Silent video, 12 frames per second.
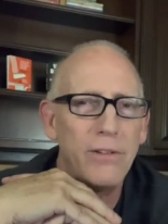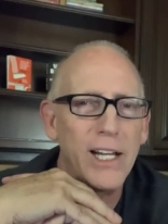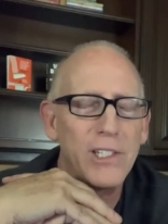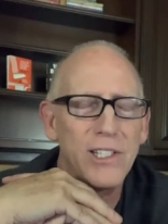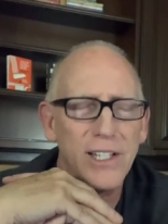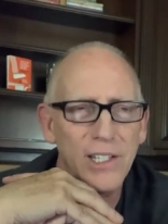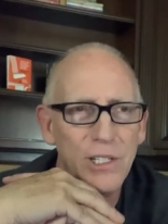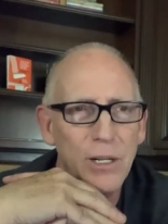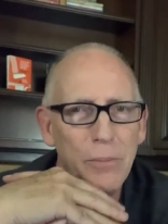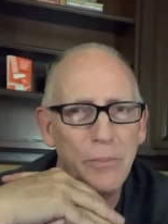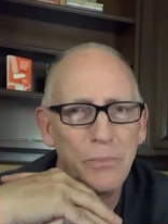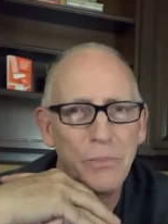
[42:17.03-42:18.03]

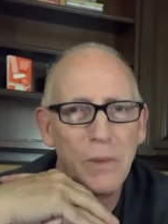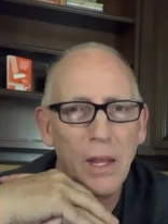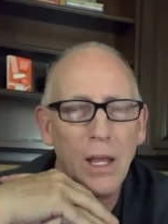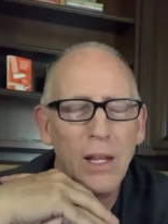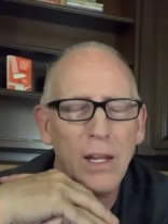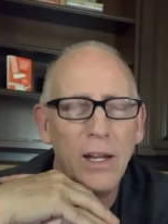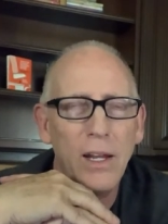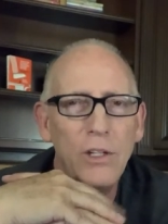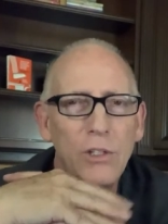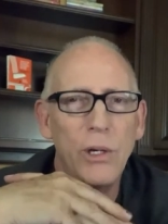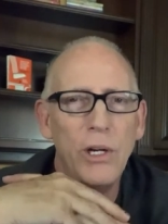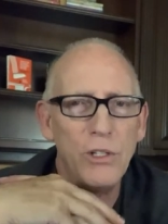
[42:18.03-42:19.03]
vaccination?
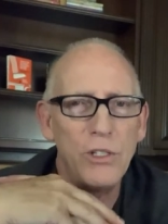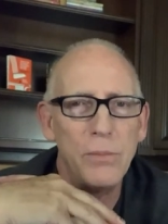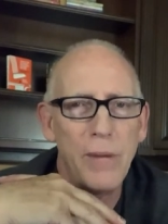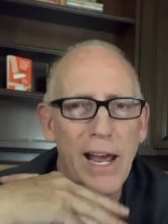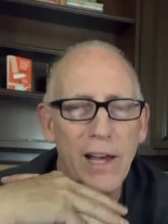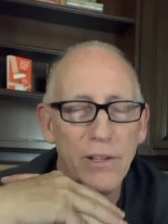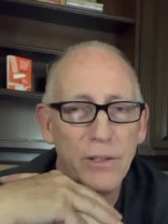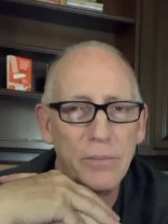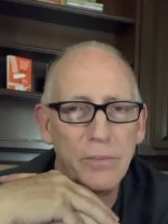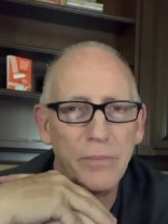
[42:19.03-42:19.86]
So here's the math